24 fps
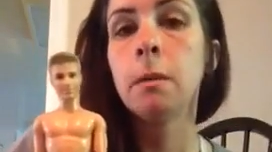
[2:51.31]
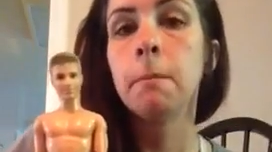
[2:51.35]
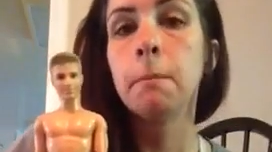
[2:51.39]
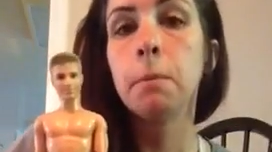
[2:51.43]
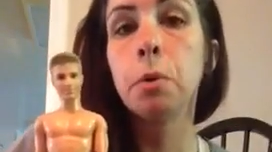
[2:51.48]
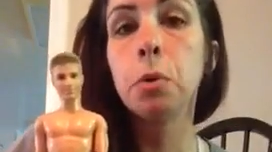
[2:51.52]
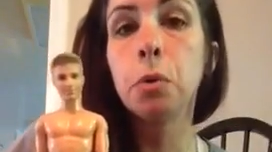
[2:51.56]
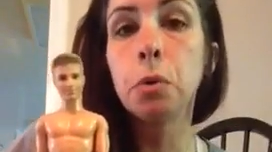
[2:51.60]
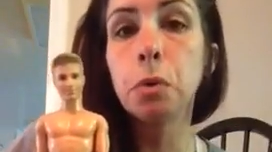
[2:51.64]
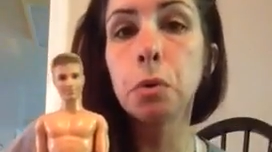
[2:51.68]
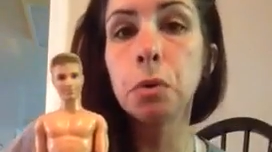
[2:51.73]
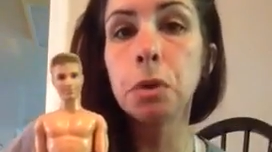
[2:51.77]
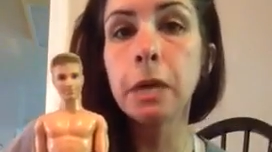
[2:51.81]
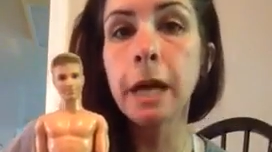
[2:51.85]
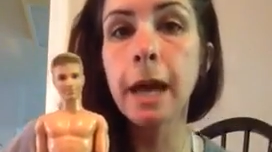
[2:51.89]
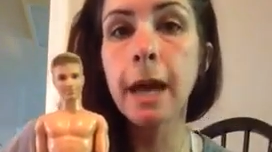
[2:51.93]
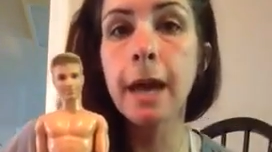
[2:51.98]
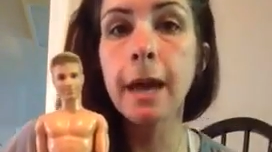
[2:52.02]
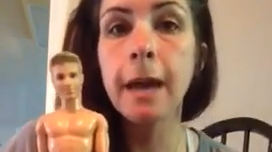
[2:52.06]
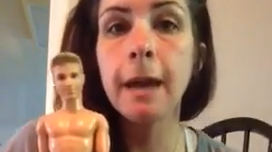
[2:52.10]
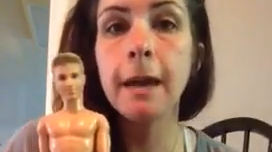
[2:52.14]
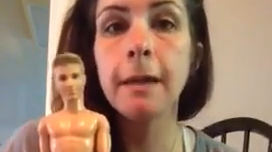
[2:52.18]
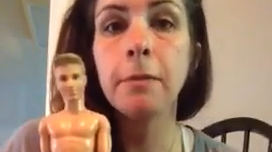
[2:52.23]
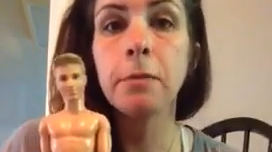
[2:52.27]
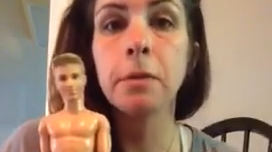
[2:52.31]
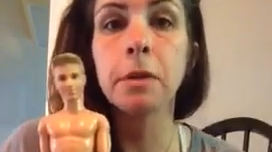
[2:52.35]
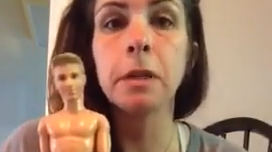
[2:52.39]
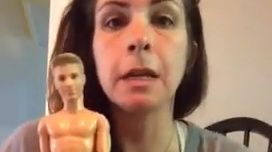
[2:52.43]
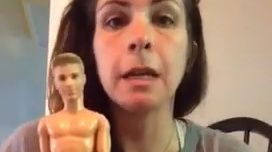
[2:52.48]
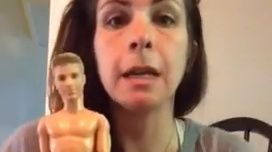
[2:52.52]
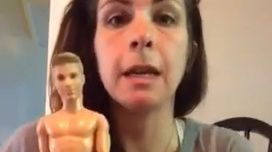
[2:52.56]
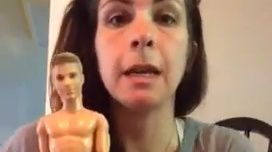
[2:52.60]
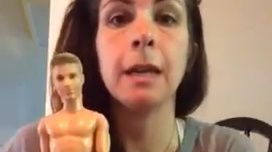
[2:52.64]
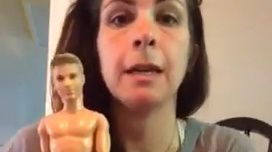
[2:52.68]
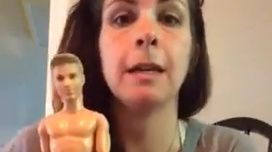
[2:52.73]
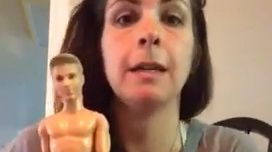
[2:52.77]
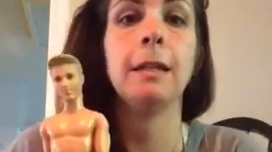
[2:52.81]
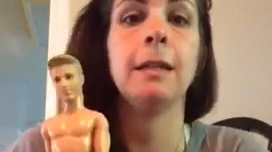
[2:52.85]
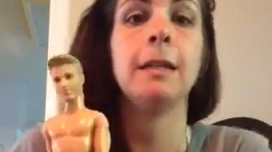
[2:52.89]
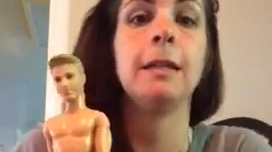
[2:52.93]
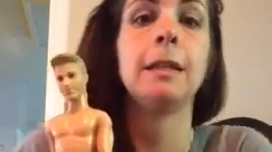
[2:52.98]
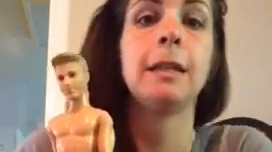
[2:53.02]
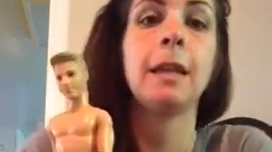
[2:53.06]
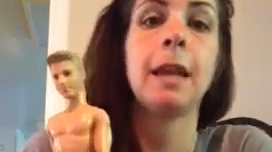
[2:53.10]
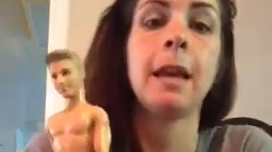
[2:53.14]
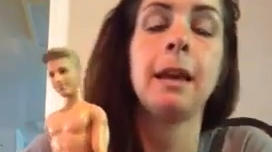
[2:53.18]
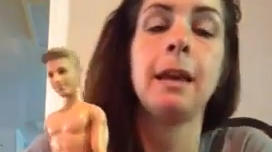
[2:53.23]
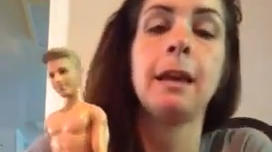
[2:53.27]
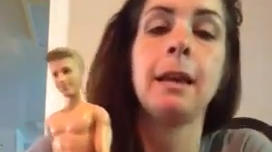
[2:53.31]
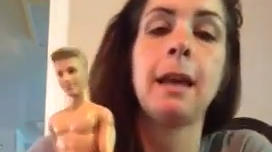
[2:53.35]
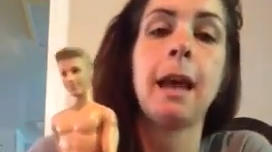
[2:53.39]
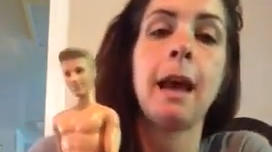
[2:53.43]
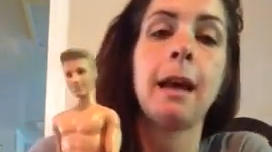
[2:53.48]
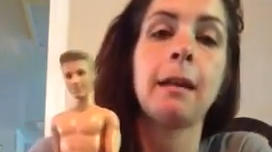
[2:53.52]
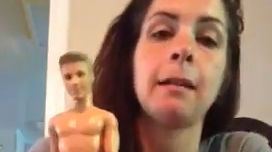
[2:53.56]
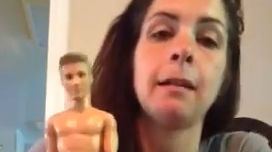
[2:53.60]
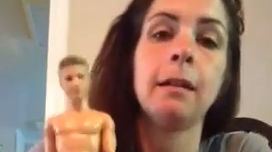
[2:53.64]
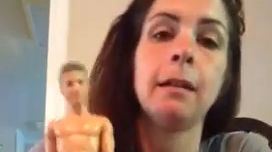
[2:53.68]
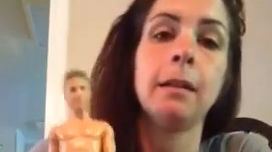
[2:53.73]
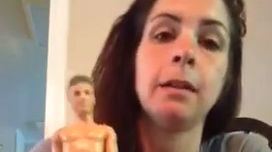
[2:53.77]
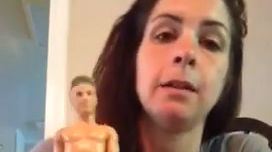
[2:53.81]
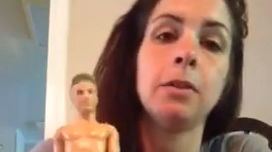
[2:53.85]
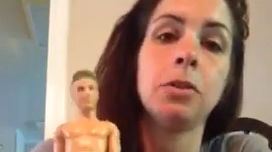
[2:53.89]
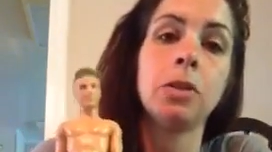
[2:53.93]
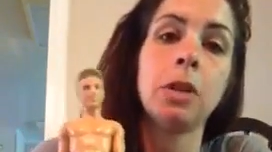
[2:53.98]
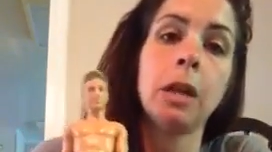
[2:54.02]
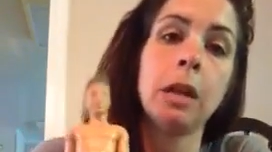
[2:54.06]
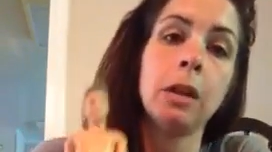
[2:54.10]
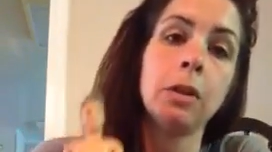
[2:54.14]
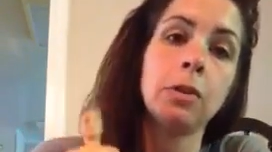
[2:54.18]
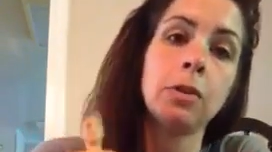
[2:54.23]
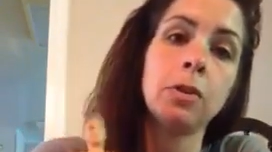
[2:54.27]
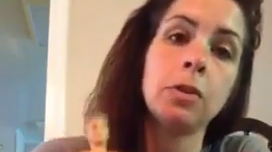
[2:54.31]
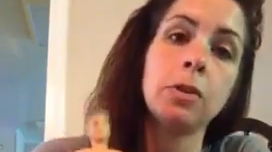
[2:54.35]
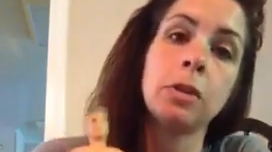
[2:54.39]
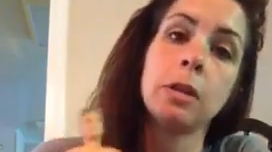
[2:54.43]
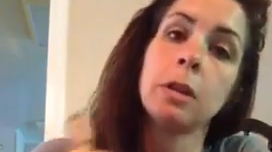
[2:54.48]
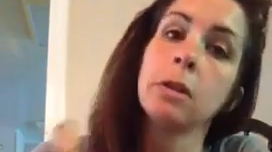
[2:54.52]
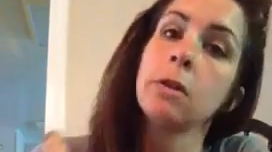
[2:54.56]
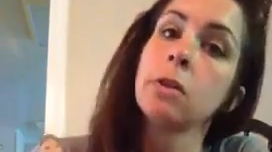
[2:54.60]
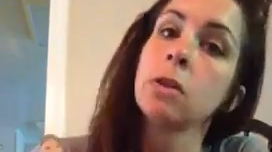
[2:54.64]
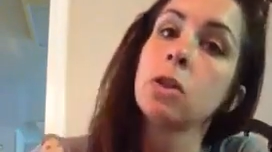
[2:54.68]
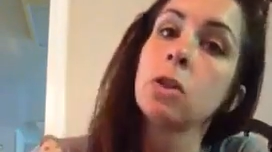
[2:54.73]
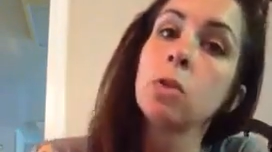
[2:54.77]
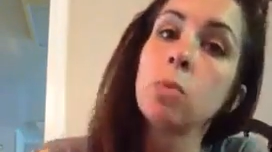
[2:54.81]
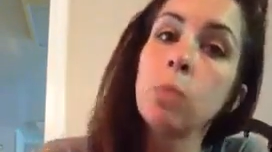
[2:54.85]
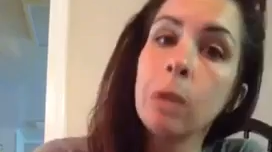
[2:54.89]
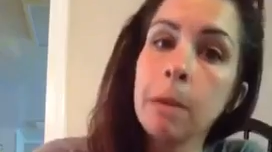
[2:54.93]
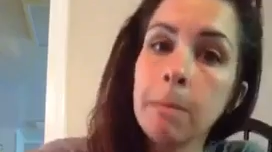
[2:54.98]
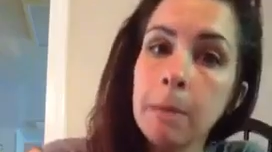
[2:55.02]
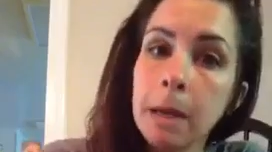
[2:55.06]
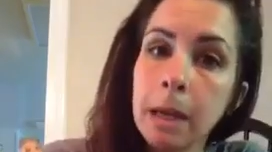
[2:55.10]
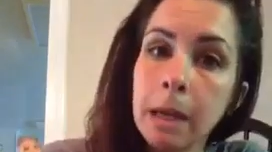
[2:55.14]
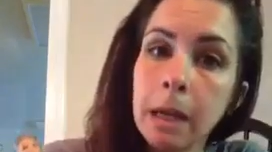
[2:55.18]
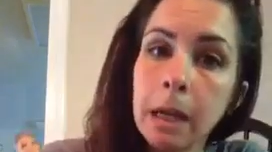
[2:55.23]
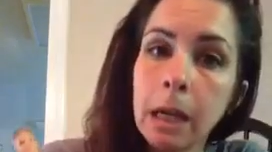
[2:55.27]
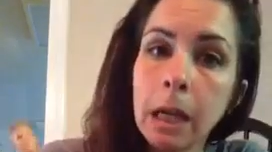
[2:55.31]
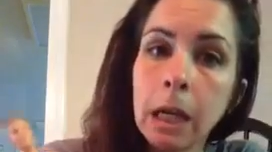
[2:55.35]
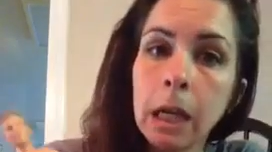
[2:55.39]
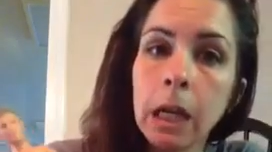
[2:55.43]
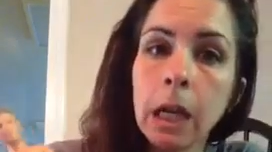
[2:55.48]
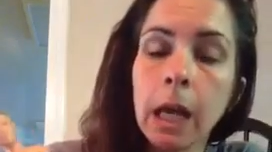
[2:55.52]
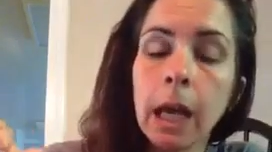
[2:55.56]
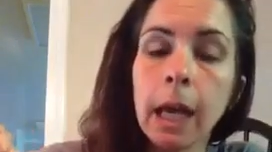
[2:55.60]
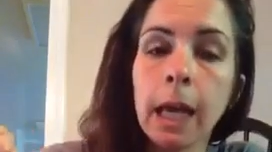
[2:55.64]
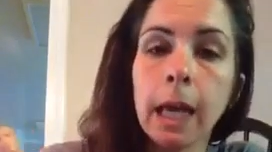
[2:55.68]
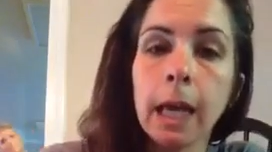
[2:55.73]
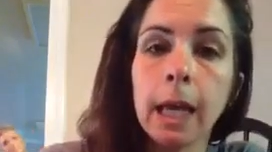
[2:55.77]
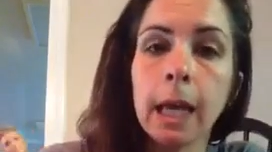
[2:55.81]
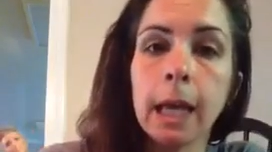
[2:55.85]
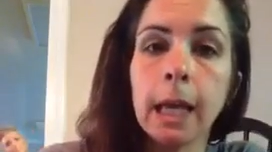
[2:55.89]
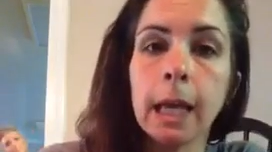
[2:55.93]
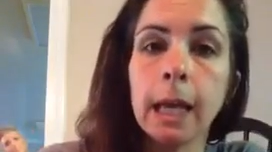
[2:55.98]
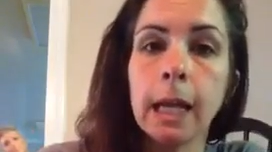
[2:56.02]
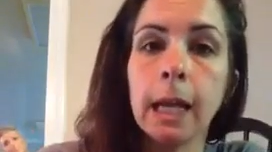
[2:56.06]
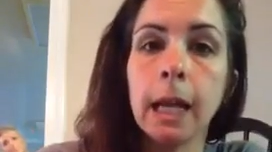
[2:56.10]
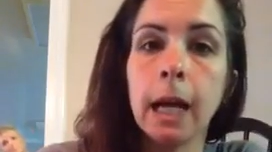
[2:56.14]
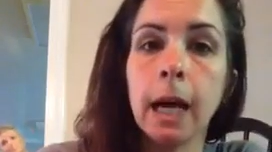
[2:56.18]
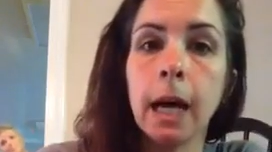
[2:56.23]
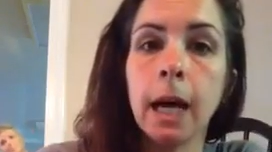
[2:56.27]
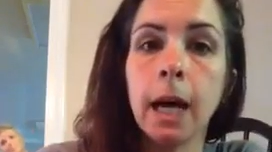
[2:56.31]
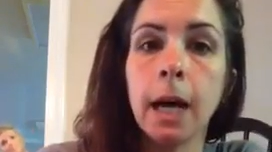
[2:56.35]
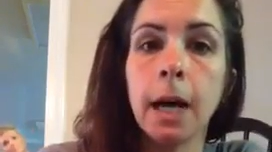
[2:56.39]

pool day where the kids can act like there's characters that are swimming and